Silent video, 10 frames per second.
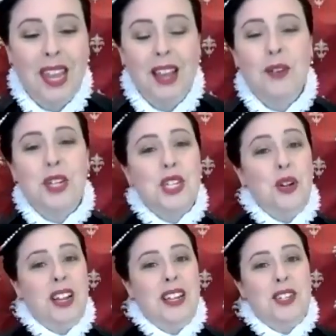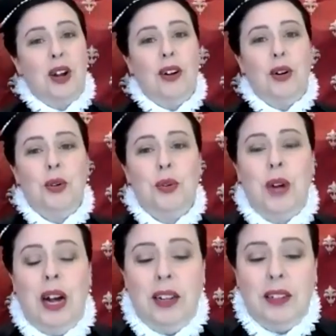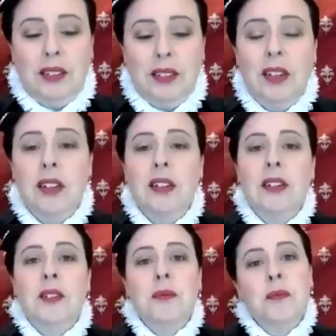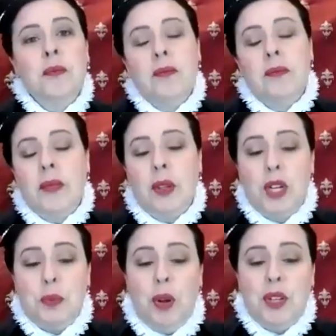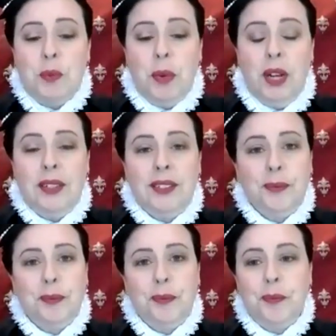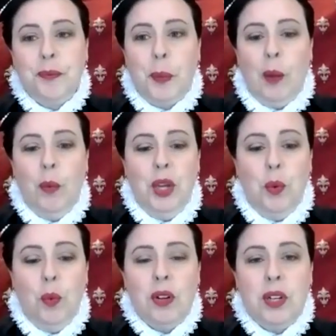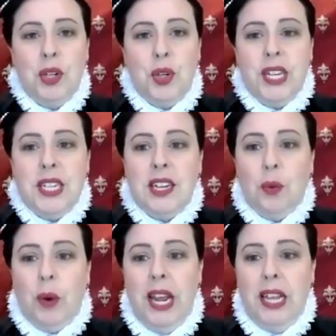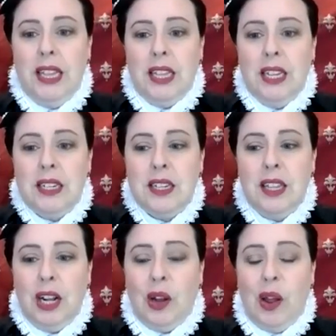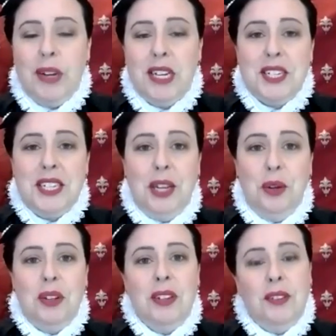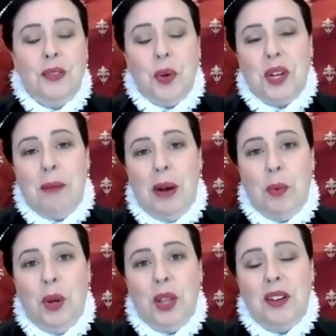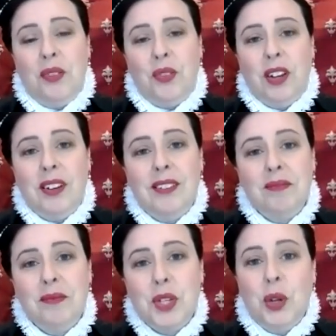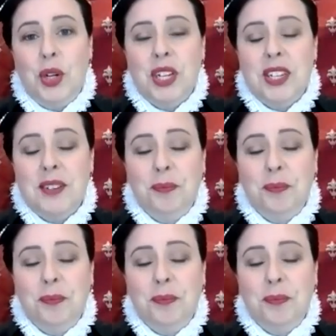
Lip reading: which is not a historical response, but when you want to dress in a way that the climate doesn't let you, you've got to come up with different solutions.